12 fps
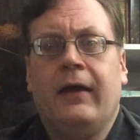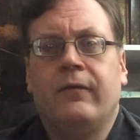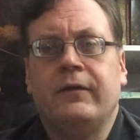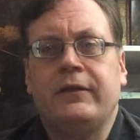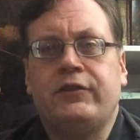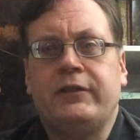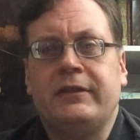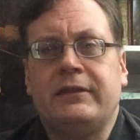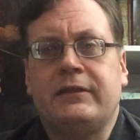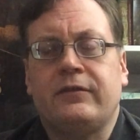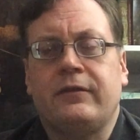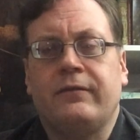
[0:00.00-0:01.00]
which
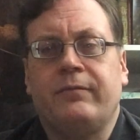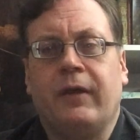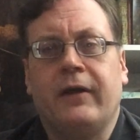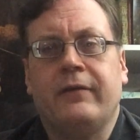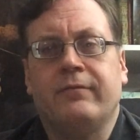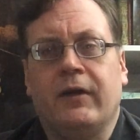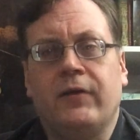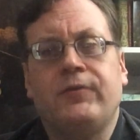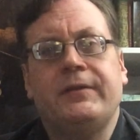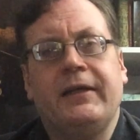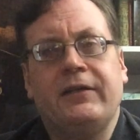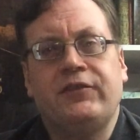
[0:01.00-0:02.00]
is sort of part of
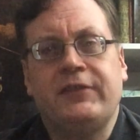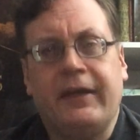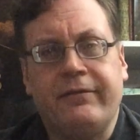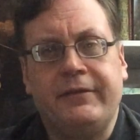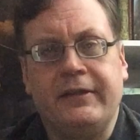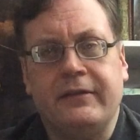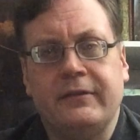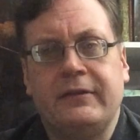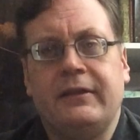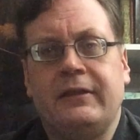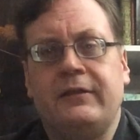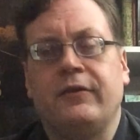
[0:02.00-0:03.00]
modern day Sheffield
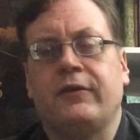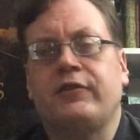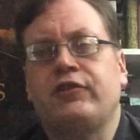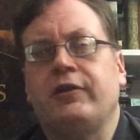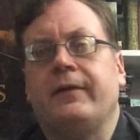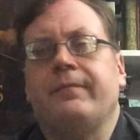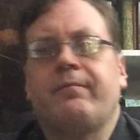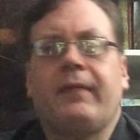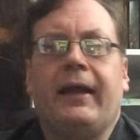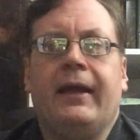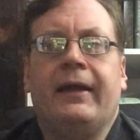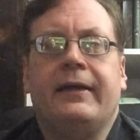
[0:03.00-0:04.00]
in Yorkshire,
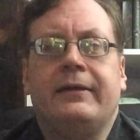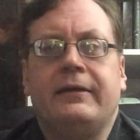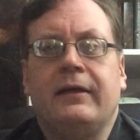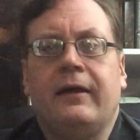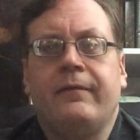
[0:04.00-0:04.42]
and